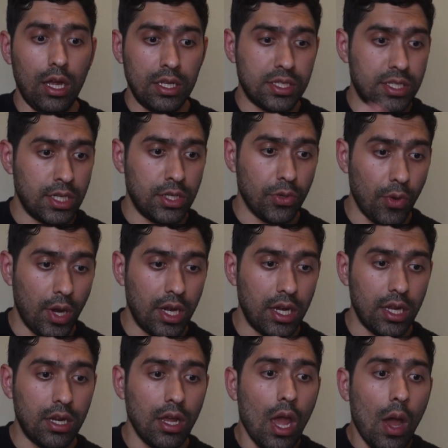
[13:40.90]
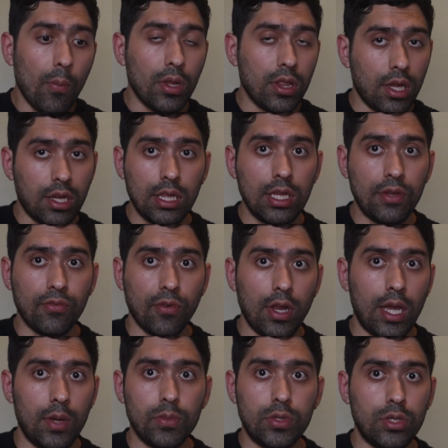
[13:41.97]
incinerated. But luckily for
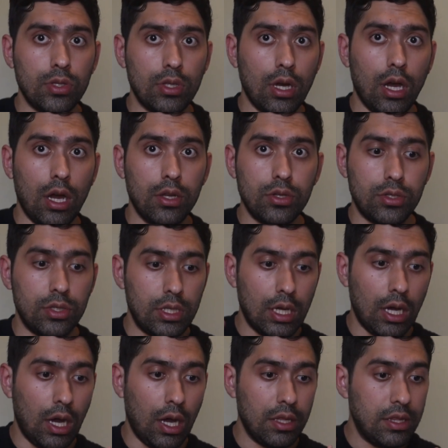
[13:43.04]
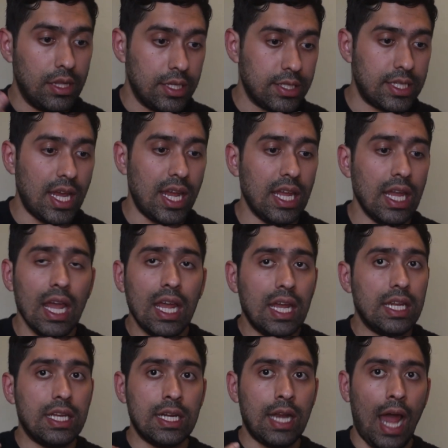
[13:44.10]
him, to this day,
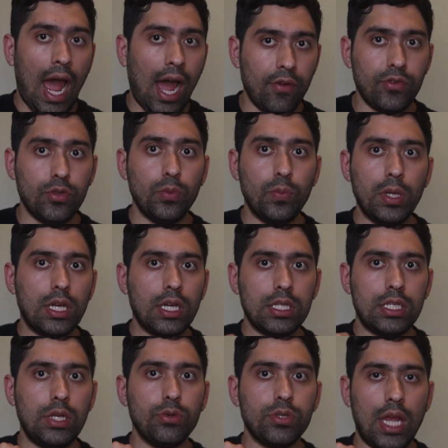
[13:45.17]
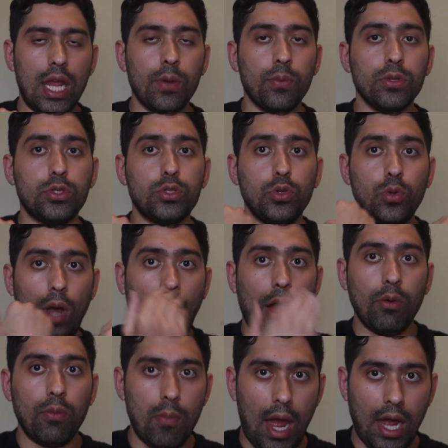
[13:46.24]
he didn't have to, because he was able to
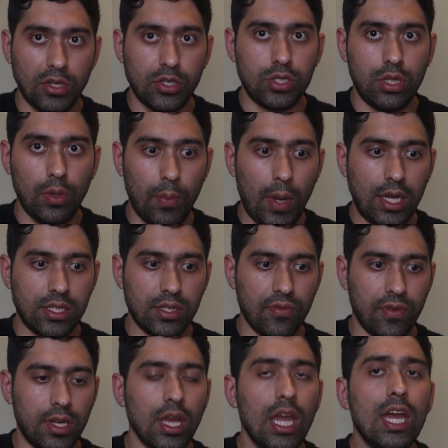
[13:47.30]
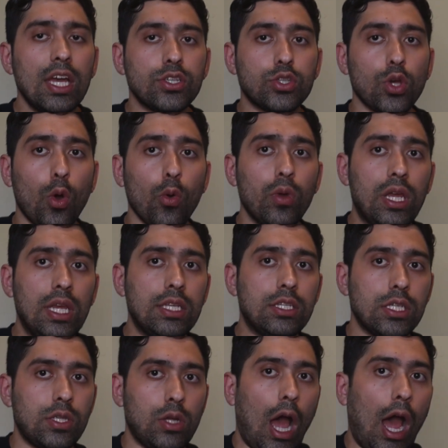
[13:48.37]
outmatch the pace of it. So he
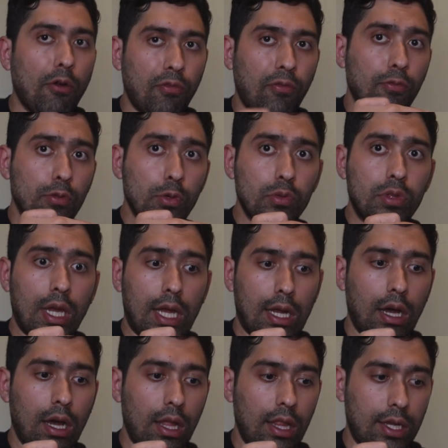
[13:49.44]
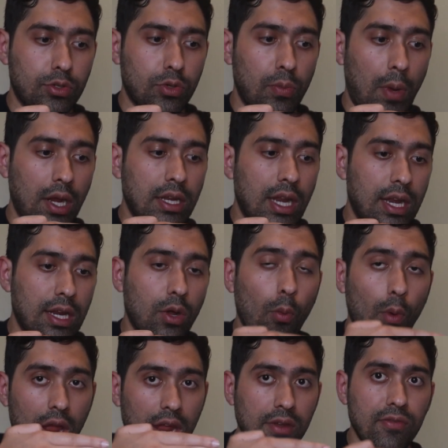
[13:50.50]
just outflew the electromagnetic
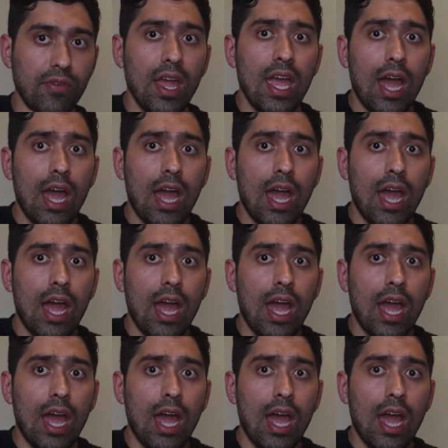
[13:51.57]
wave.